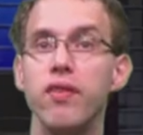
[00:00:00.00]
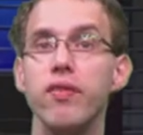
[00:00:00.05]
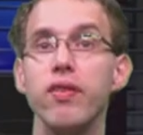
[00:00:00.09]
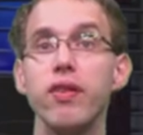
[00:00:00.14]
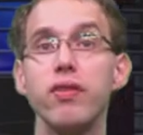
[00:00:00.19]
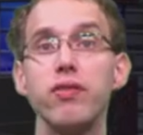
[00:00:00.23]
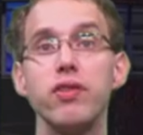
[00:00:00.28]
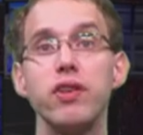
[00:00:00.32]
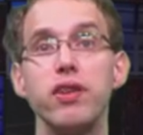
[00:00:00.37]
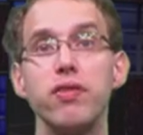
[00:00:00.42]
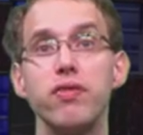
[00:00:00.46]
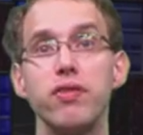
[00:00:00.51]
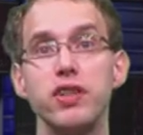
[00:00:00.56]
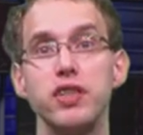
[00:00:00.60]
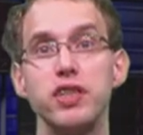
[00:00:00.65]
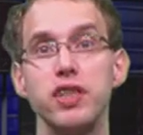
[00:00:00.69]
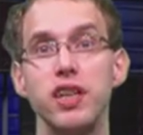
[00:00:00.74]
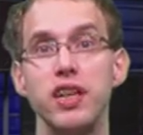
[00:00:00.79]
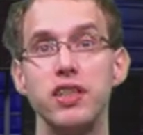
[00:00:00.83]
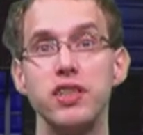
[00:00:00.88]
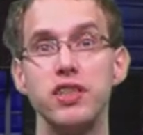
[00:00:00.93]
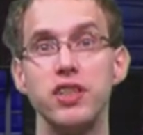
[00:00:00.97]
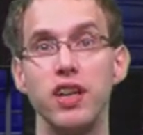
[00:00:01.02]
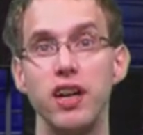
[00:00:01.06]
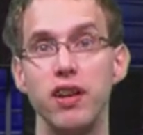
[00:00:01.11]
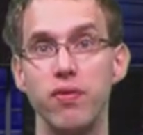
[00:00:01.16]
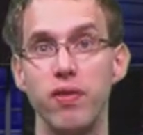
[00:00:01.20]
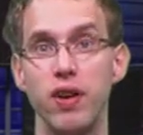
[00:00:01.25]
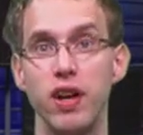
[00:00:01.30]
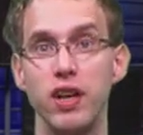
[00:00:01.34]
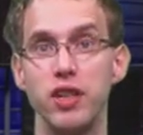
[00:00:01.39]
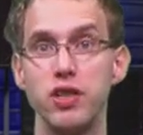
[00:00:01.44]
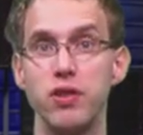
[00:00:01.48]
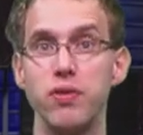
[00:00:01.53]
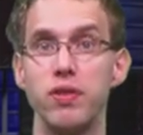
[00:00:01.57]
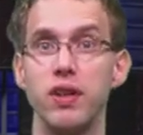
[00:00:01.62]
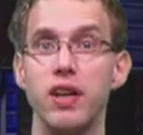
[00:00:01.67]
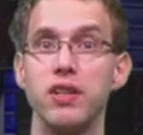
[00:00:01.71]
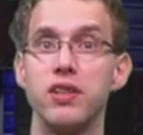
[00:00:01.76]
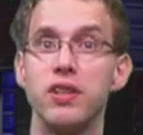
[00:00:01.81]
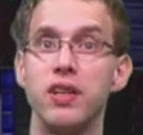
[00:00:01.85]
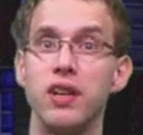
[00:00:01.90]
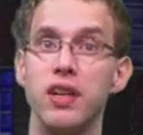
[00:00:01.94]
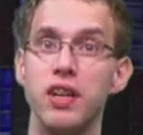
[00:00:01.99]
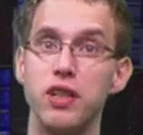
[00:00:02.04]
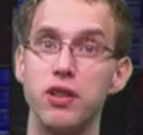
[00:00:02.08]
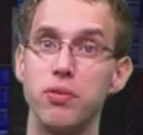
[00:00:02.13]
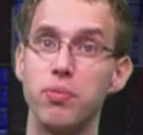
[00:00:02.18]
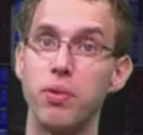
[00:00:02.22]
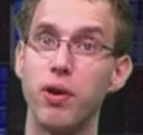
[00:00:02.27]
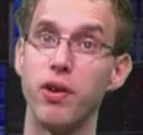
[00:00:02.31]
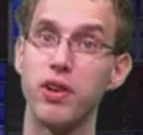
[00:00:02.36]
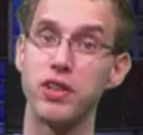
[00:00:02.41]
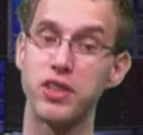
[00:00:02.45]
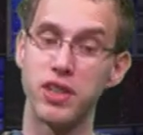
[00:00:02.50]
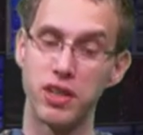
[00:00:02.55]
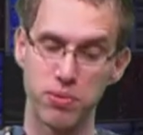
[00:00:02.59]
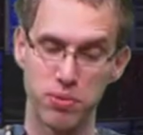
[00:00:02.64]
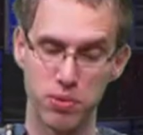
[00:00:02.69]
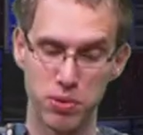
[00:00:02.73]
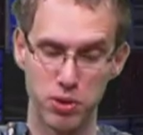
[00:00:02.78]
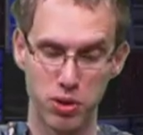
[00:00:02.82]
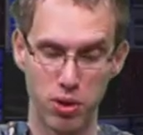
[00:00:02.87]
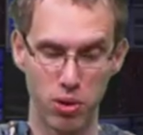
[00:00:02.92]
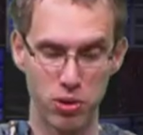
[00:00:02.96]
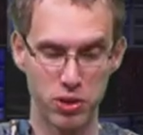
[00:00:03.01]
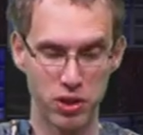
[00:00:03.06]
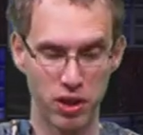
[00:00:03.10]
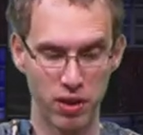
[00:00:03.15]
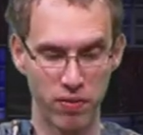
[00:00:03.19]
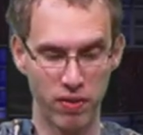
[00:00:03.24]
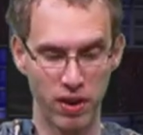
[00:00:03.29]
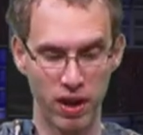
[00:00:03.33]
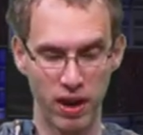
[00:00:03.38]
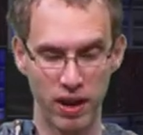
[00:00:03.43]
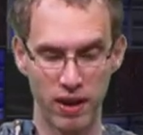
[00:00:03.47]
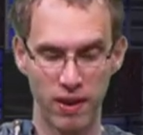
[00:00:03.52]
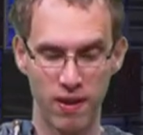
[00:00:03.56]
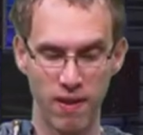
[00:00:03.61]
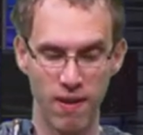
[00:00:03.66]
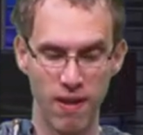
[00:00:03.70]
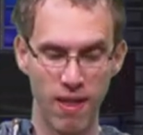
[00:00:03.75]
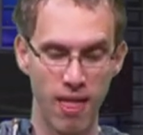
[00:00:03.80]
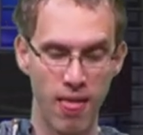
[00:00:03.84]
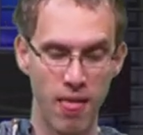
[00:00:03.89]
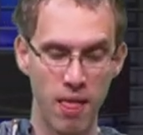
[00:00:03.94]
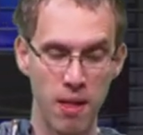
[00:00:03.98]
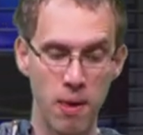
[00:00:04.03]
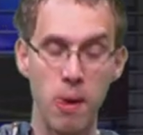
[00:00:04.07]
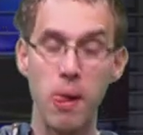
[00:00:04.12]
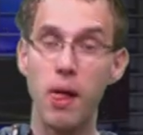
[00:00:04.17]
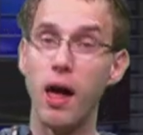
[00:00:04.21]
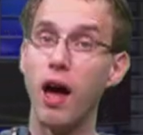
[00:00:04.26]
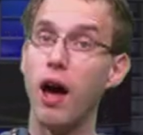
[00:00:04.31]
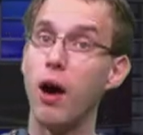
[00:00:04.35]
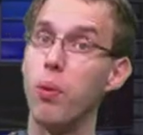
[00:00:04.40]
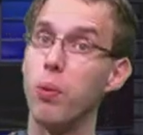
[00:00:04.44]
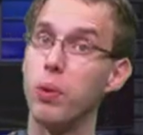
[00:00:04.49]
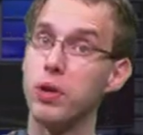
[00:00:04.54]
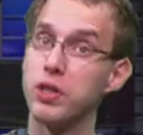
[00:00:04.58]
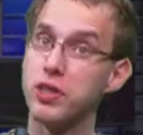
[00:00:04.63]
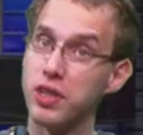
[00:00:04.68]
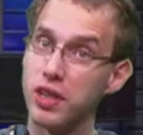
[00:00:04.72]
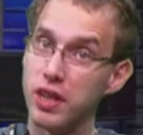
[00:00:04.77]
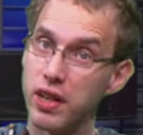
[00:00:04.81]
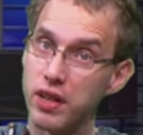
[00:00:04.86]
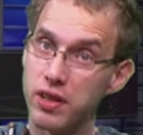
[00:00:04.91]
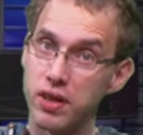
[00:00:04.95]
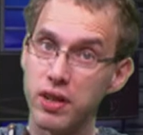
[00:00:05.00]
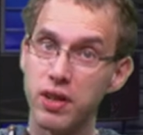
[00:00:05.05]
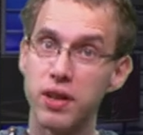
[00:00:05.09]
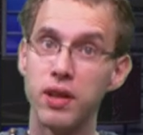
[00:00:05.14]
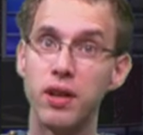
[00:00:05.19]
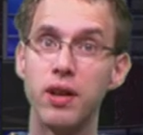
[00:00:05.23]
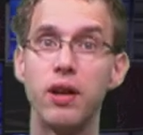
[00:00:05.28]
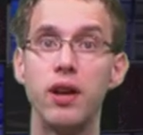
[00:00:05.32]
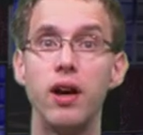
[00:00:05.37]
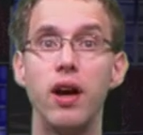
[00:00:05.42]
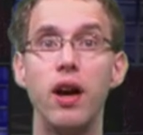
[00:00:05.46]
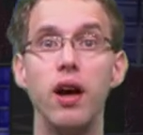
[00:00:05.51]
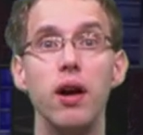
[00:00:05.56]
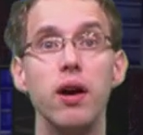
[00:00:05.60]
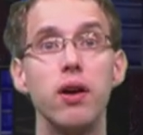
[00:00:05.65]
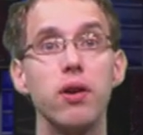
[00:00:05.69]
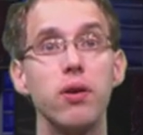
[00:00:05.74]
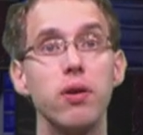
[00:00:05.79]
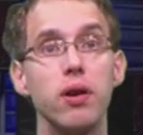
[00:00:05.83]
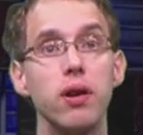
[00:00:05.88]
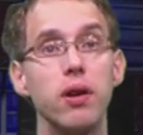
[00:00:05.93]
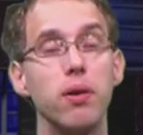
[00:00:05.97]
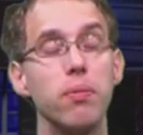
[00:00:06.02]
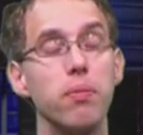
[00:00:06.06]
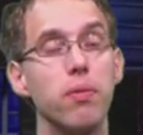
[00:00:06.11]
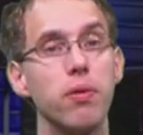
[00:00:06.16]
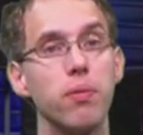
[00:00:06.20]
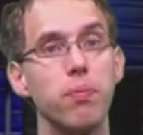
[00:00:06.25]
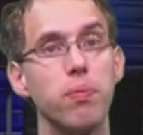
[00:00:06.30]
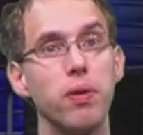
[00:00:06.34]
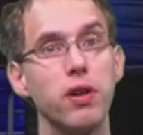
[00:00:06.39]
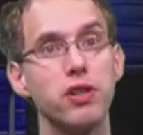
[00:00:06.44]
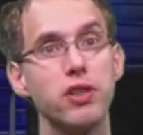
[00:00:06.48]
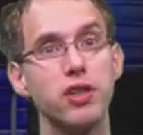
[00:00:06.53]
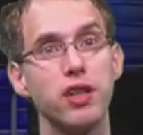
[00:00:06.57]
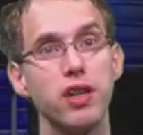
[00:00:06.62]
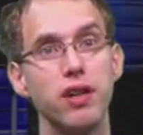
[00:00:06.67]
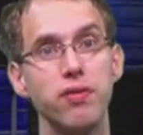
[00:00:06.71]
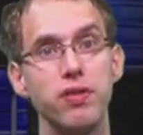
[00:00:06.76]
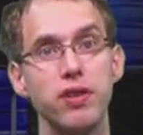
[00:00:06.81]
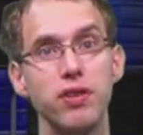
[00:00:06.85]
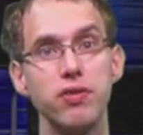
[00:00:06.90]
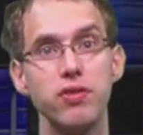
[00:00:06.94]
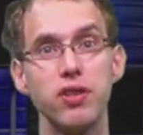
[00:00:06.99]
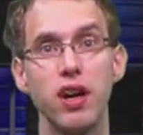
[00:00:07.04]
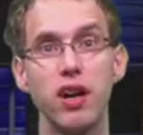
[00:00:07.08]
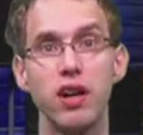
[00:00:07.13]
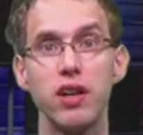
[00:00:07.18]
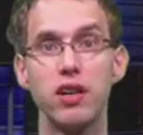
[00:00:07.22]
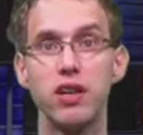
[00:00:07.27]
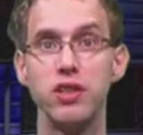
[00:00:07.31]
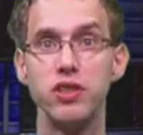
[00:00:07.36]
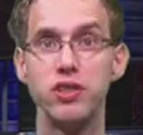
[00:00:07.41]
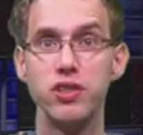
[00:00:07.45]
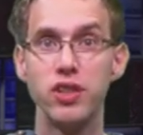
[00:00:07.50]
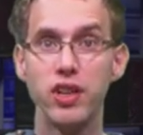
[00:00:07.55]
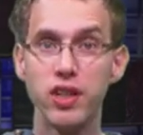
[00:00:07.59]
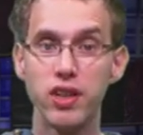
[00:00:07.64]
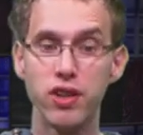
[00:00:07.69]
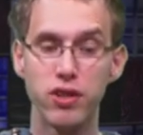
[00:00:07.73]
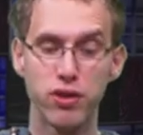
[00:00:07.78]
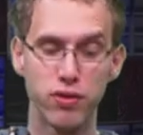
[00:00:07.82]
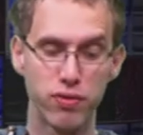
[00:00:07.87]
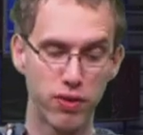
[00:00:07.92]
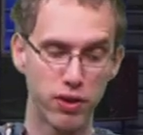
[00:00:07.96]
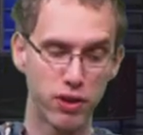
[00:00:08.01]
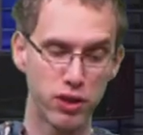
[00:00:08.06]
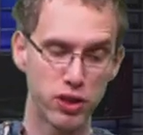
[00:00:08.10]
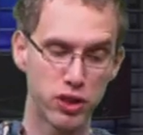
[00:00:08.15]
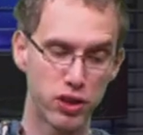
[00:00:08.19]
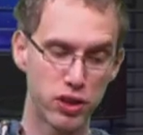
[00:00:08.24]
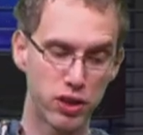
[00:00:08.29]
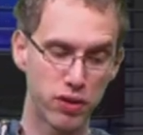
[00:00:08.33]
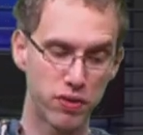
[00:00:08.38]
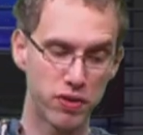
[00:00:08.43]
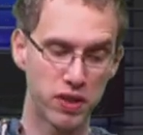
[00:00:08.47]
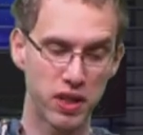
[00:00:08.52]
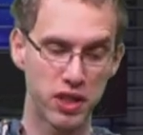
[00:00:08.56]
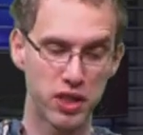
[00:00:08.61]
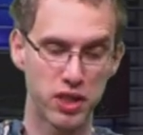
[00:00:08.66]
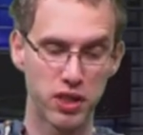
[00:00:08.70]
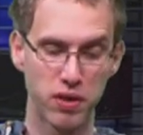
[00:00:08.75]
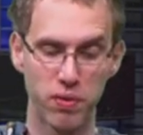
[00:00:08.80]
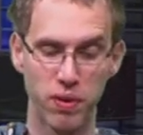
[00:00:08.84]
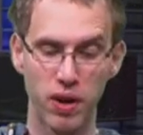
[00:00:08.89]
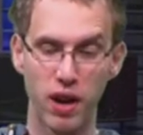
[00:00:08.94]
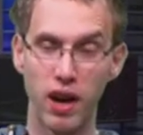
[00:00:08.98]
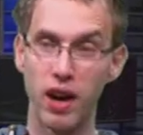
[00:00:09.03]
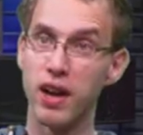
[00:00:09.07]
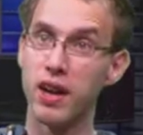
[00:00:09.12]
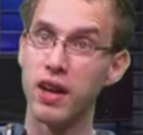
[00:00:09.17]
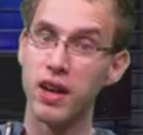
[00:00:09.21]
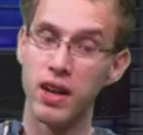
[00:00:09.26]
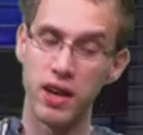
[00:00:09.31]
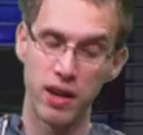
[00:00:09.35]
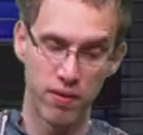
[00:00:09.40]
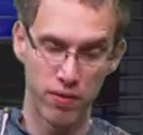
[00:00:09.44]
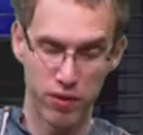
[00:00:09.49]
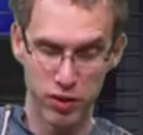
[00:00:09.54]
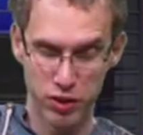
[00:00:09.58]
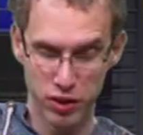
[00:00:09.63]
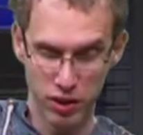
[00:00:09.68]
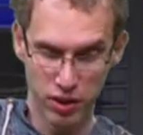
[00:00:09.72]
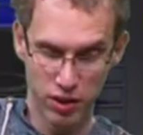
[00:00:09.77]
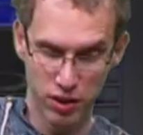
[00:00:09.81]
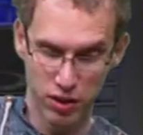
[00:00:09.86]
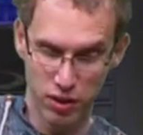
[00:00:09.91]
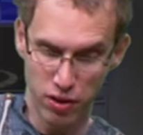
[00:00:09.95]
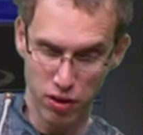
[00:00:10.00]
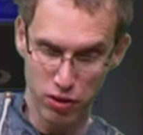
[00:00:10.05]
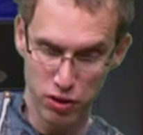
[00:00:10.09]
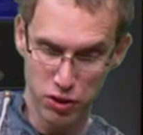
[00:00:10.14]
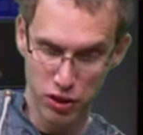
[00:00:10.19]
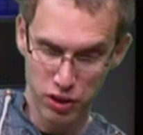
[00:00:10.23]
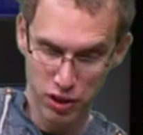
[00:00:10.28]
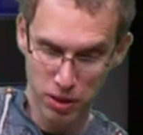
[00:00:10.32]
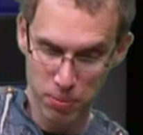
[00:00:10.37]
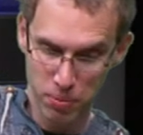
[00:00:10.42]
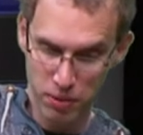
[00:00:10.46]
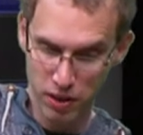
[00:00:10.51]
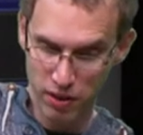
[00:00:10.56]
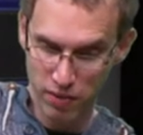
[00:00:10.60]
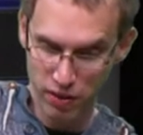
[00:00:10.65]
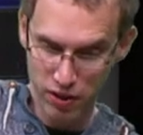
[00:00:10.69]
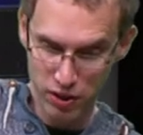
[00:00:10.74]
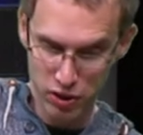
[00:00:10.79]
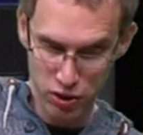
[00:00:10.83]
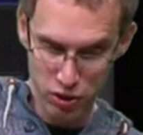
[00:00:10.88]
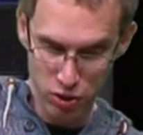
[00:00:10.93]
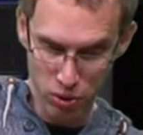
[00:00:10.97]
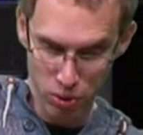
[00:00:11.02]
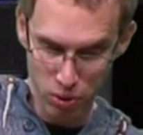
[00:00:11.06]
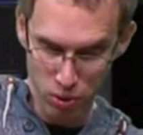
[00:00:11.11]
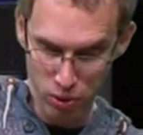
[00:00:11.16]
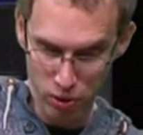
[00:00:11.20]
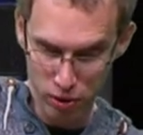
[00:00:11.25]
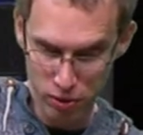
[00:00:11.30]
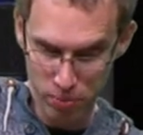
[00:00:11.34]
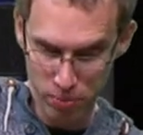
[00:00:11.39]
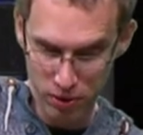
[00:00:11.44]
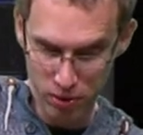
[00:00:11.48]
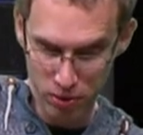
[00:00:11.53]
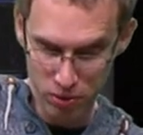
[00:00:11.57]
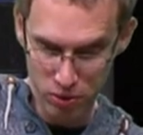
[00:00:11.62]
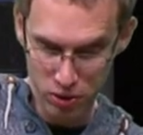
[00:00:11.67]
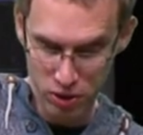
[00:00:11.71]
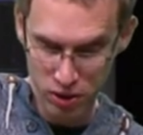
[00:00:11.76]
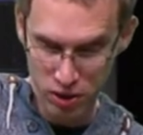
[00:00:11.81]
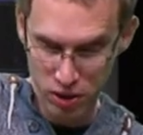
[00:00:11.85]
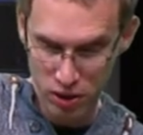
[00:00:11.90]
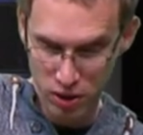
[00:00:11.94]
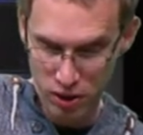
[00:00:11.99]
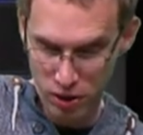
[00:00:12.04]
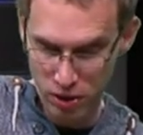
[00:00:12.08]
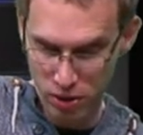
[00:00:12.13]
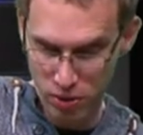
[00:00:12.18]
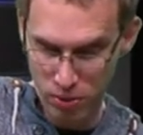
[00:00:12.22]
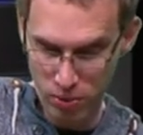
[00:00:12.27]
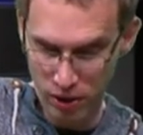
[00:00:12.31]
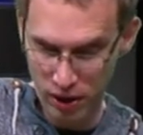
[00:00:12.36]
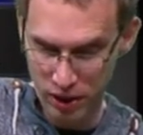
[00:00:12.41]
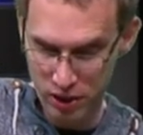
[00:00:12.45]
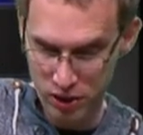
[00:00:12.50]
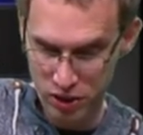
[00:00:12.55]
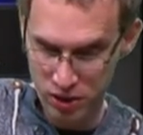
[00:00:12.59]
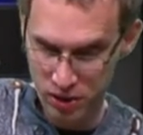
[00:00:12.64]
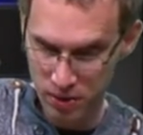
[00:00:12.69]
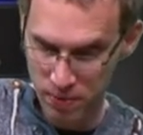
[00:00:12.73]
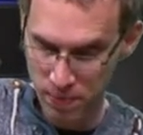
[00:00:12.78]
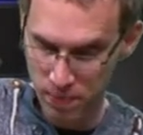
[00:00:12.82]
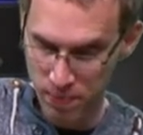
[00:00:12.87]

have to differentiate sine y so we get e to the power x times cosine y. Now oh, we see that the uh, partial derivatives are continuous functions of x and y. We see that the Cauchy-Riemann equations hold because ux